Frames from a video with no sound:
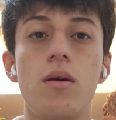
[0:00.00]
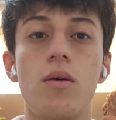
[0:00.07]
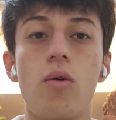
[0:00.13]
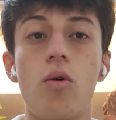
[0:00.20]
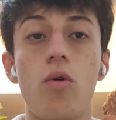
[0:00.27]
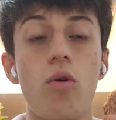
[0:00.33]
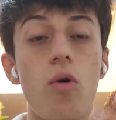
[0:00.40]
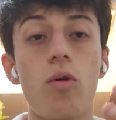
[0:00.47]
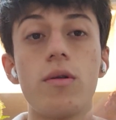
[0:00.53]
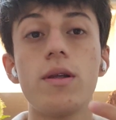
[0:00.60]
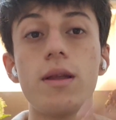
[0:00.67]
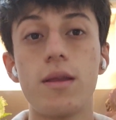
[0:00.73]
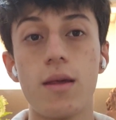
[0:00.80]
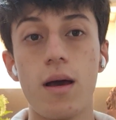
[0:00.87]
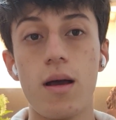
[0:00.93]
or
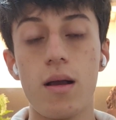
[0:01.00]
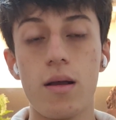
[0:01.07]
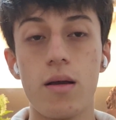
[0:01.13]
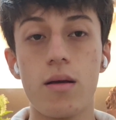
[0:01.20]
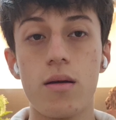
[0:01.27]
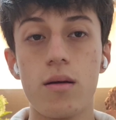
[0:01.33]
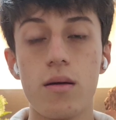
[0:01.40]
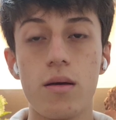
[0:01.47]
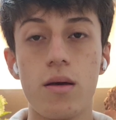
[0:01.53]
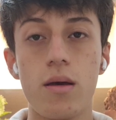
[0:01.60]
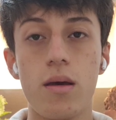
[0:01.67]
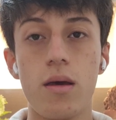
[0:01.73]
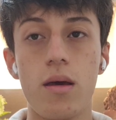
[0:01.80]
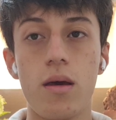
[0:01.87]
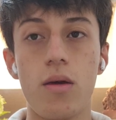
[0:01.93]
only talk
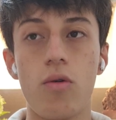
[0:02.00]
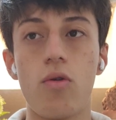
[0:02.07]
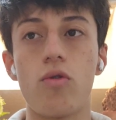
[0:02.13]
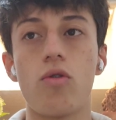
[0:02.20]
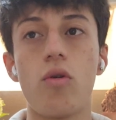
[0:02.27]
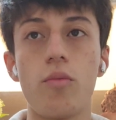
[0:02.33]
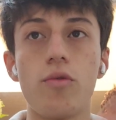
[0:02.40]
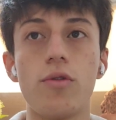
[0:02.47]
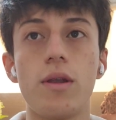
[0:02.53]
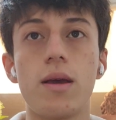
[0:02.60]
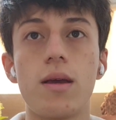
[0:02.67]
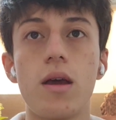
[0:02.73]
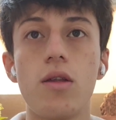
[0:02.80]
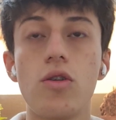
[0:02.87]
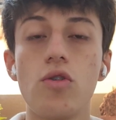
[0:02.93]
or
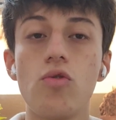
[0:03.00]
communicate